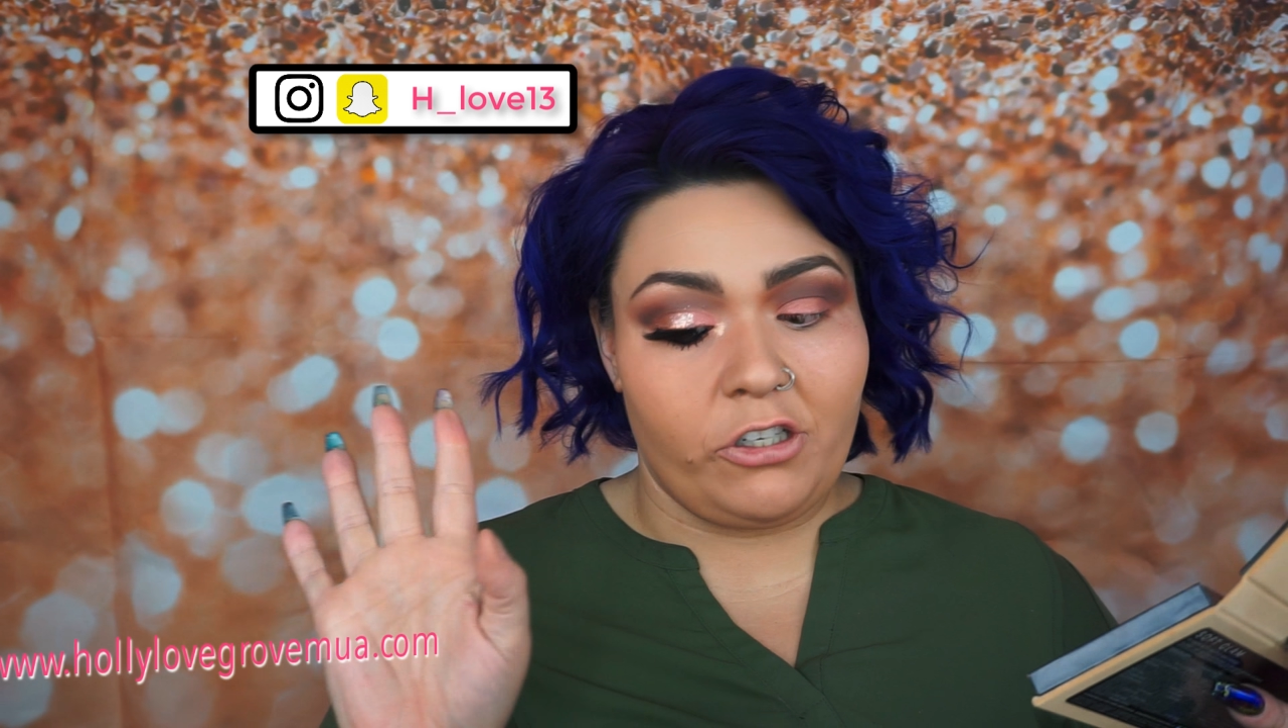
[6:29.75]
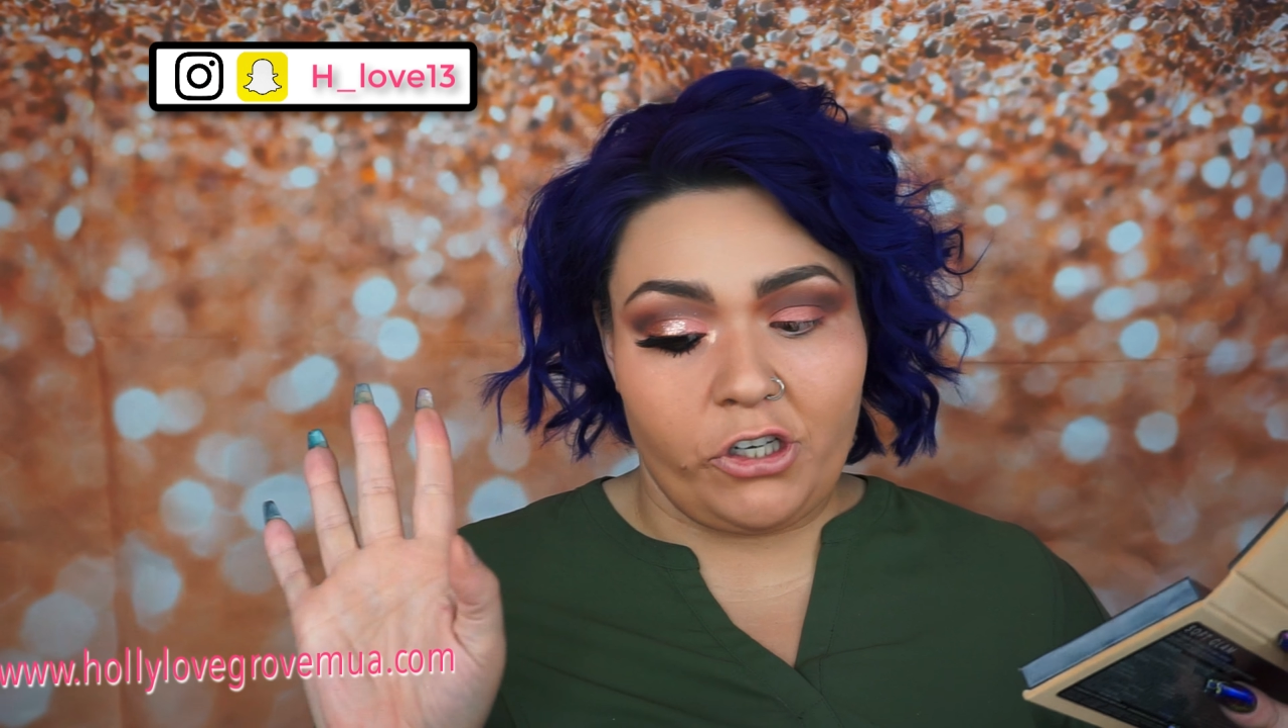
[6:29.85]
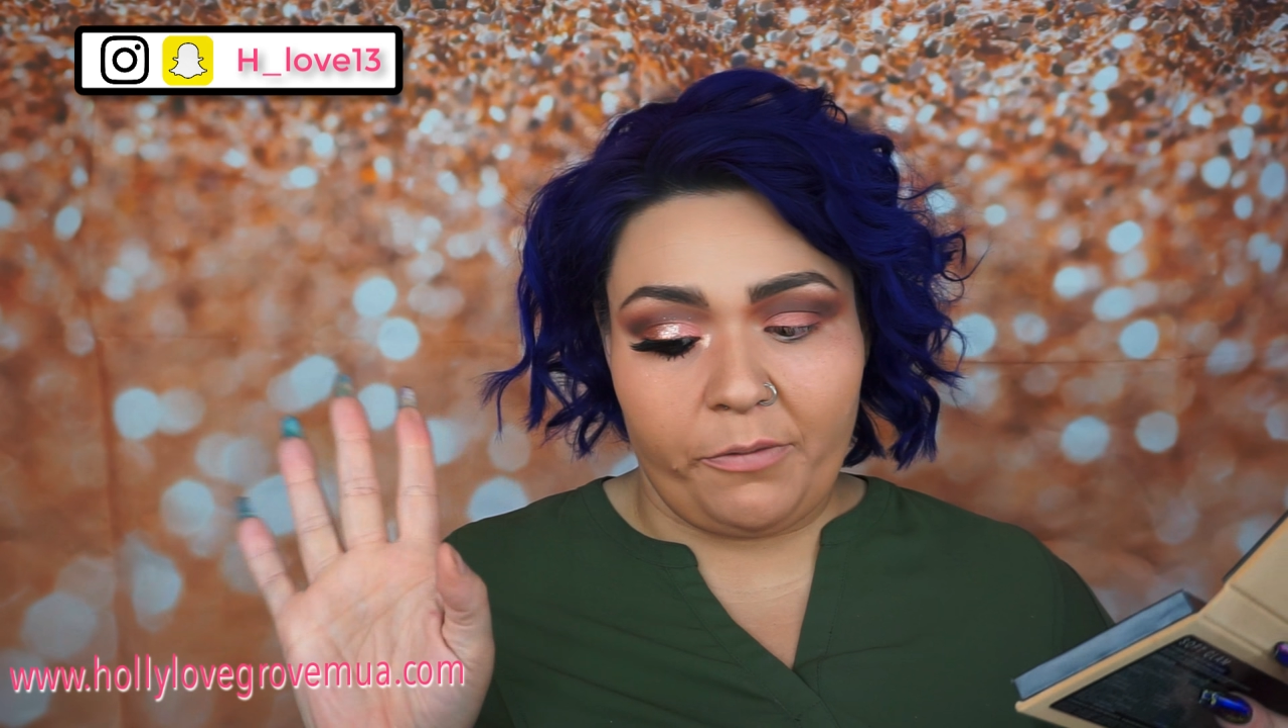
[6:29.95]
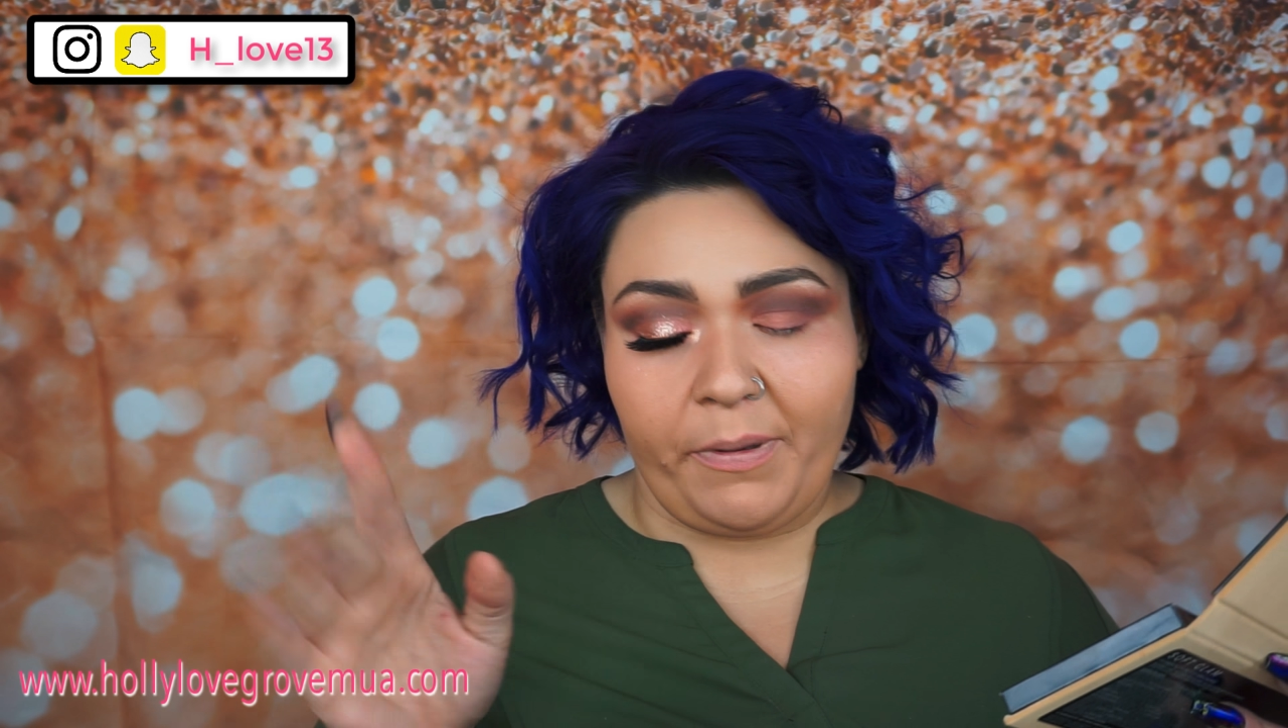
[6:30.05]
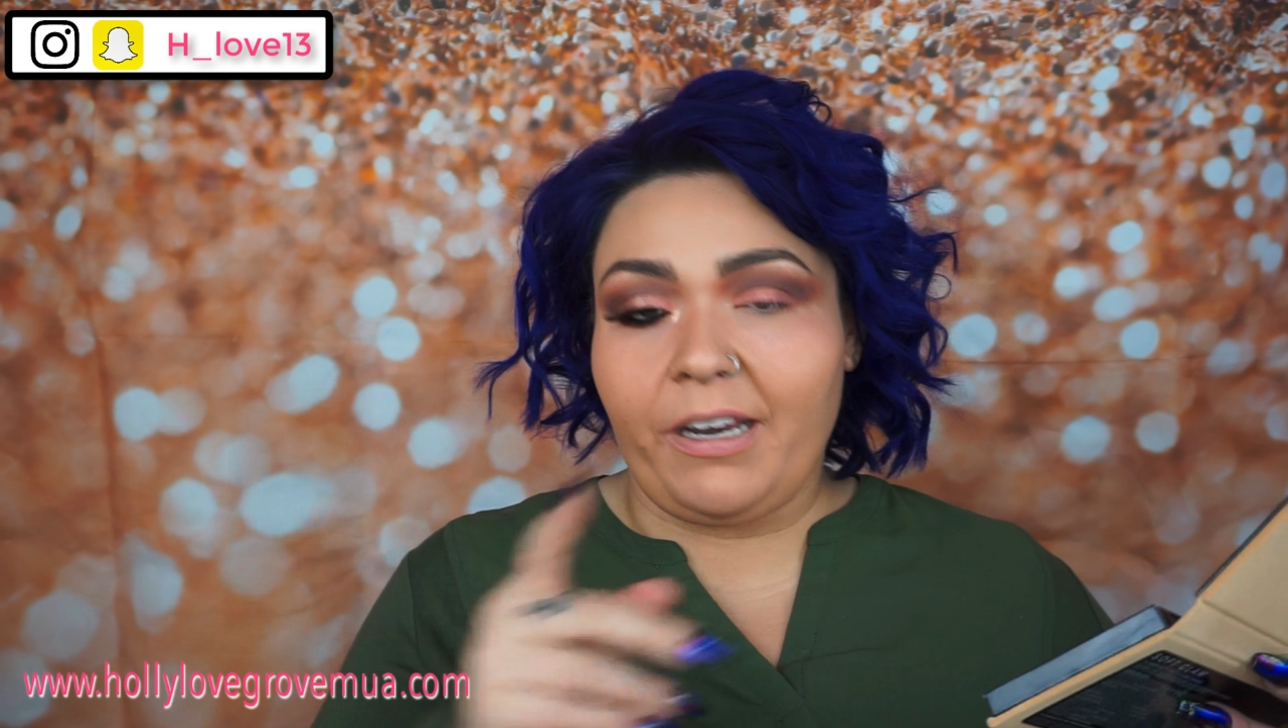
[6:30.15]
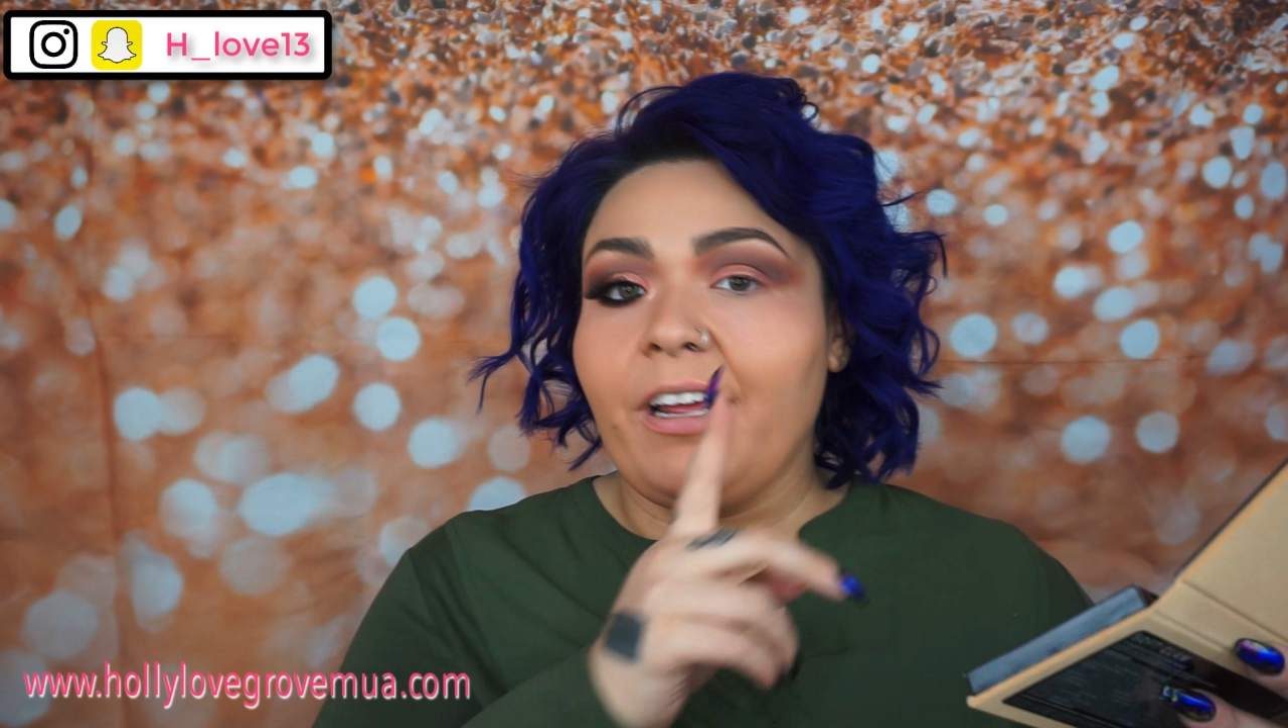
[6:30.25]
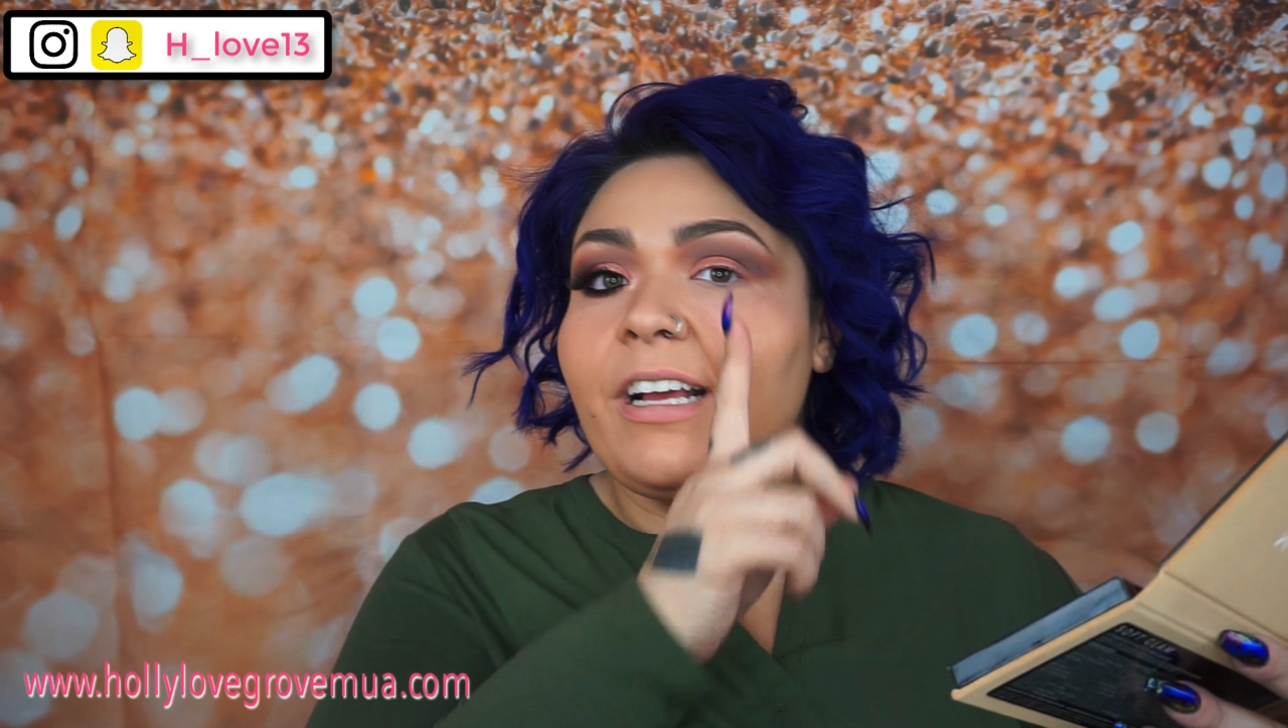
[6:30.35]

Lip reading: sharpen,